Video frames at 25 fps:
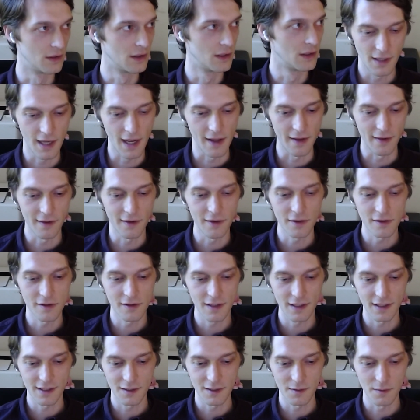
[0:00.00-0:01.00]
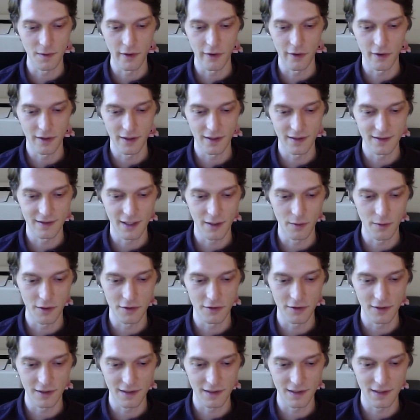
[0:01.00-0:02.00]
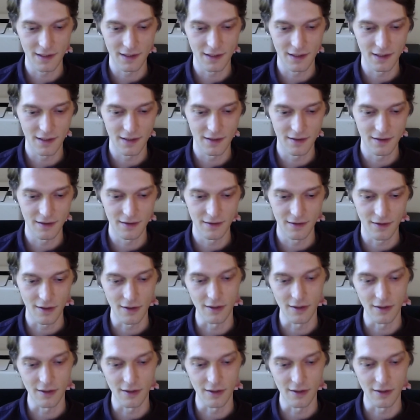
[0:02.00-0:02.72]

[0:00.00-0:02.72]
Yeah, I think there's like some other things that we're interested in,